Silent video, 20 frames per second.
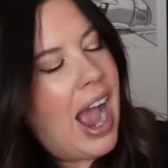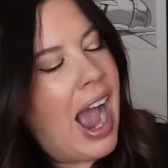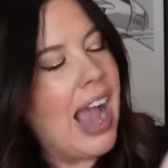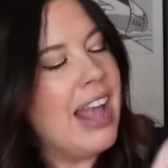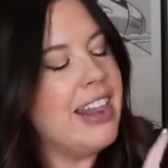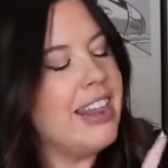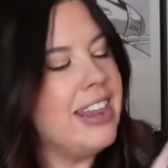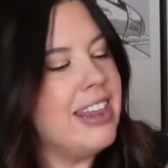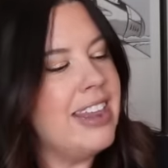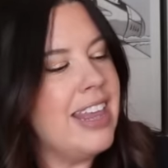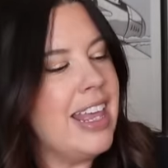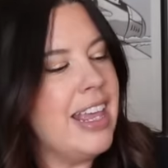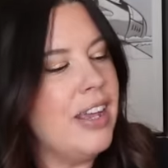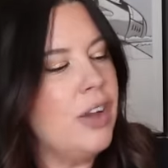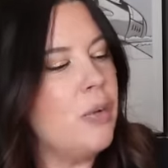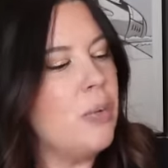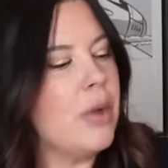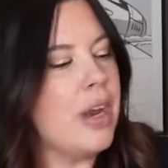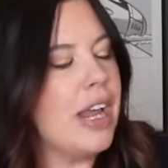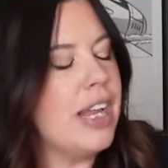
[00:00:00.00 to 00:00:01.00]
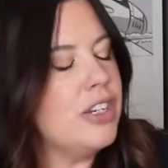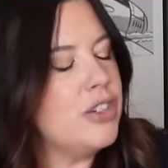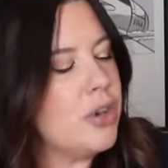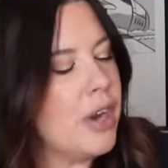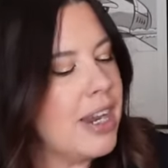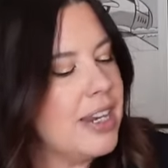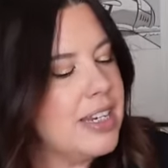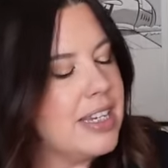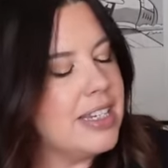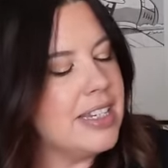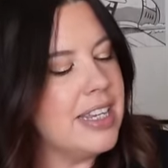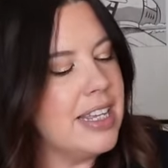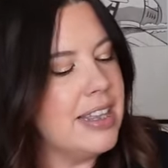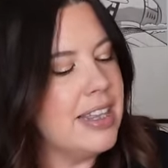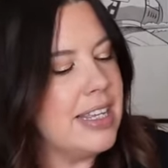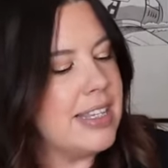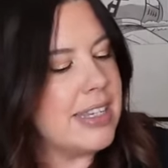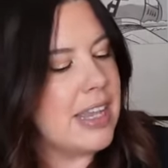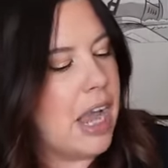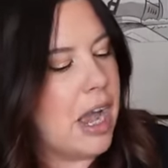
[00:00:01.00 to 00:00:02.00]
I think when I tried to dig
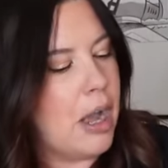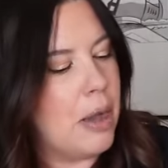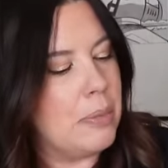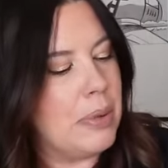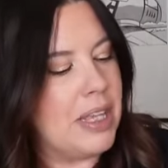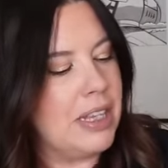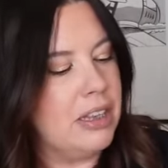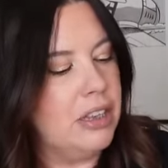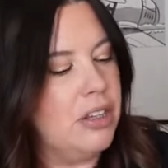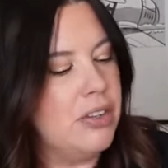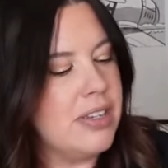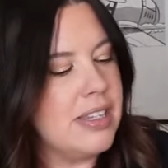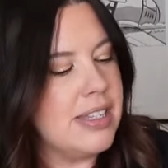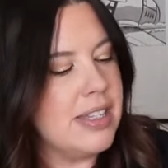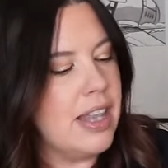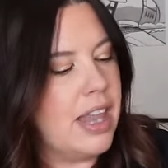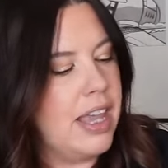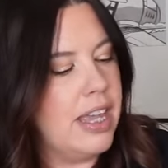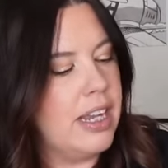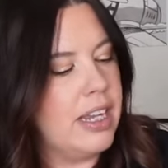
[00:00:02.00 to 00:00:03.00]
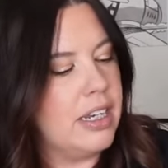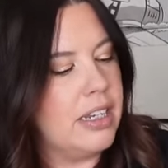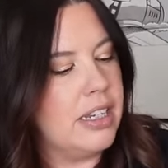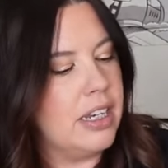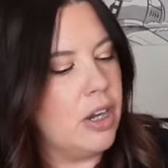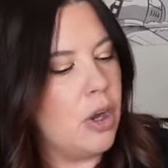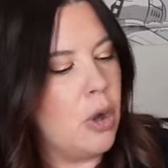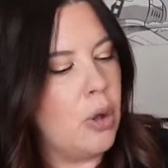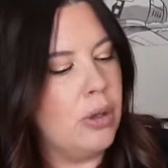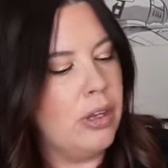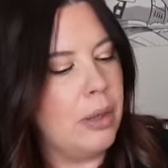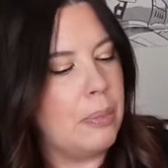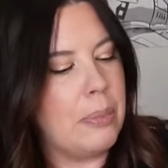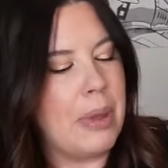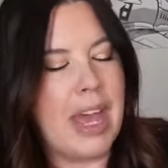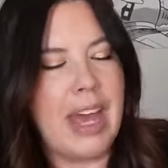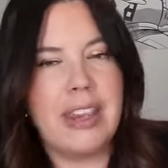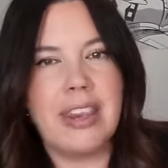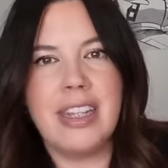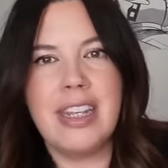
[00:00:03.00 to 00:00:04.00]
this up, it looks like Nicola
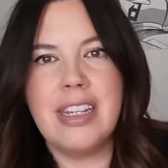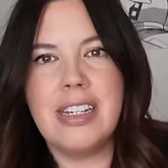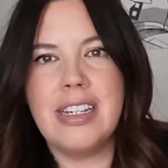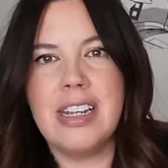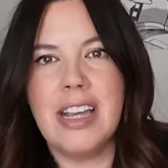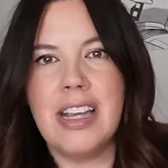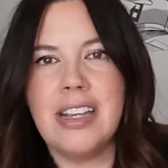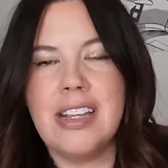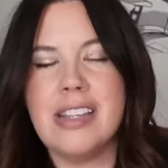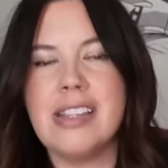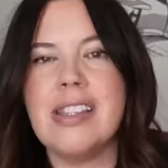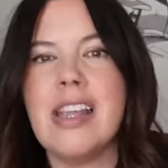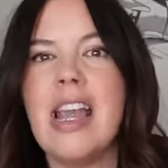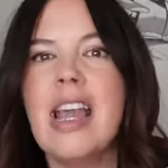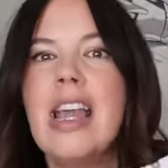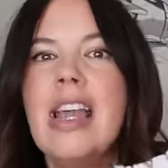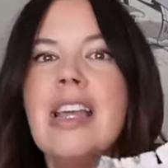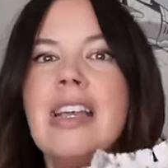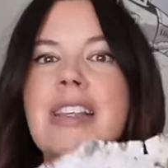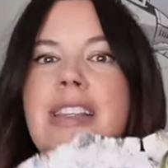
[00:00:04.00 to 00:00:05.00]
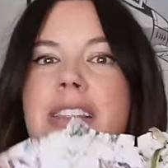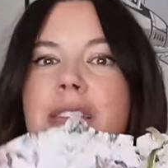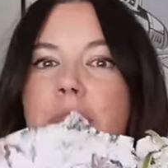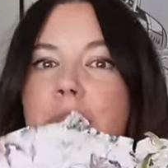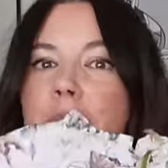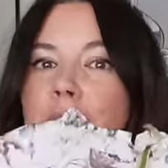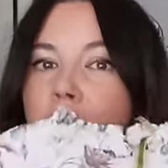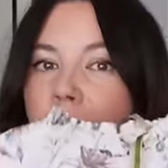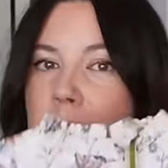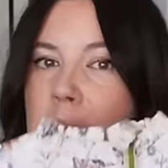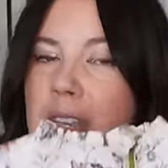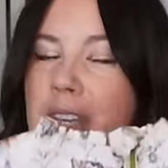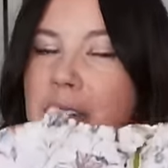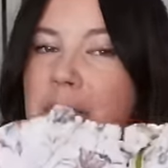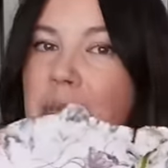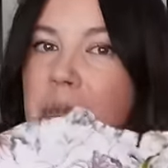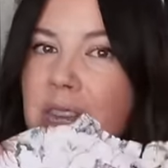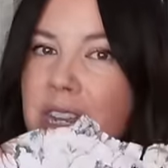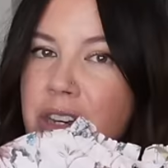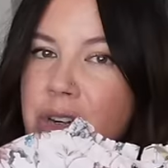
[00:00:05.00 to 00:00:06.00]
Bathy does some Mommy
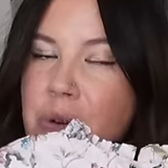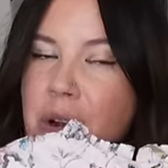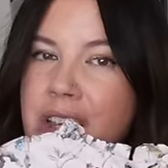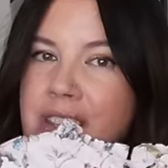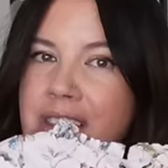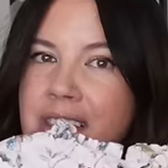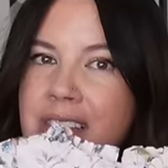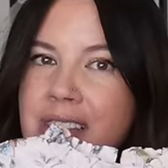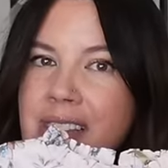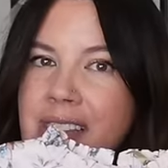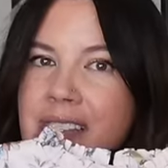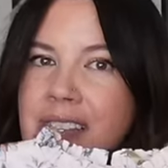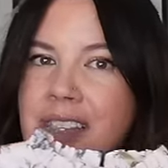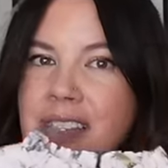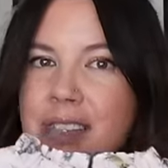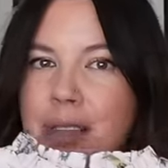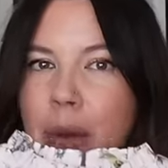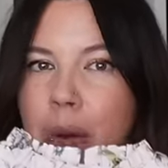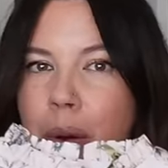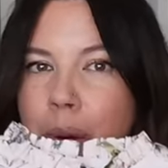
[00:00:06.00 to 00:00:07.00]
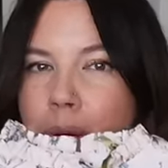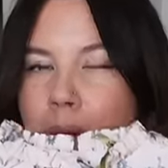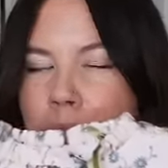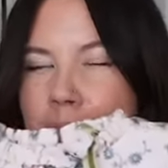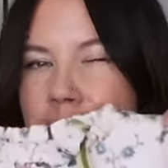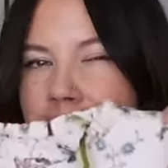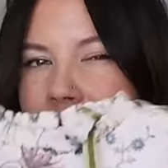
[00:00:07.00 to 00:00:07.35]
and Me dresses, so I'm